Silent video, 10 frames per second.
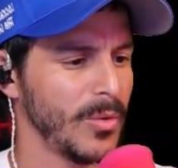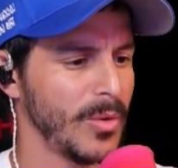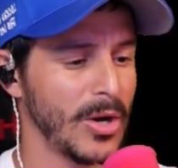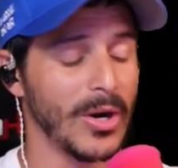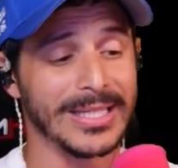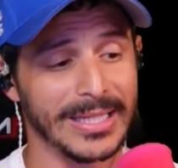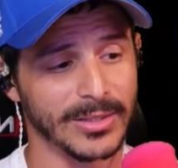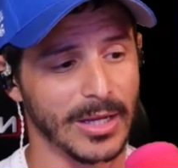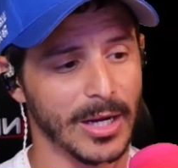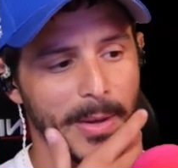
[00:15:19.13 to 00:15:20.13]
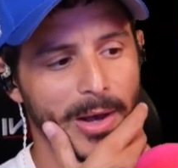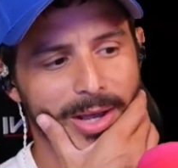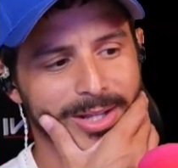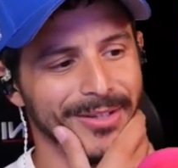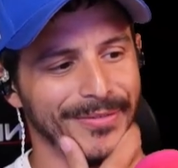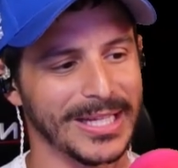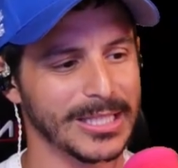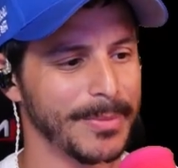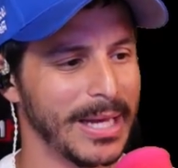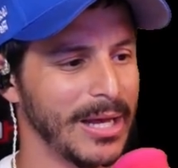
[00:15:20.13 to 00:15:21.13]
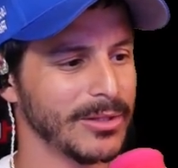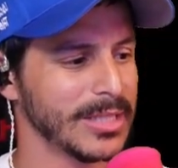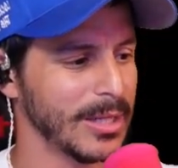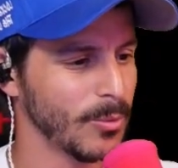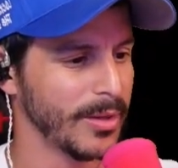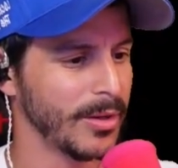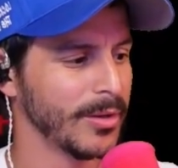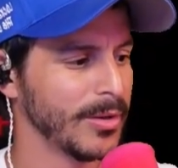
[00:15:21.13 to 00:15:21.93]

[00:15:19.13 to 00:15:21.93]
or I didn't talk about, is affected by outside weather.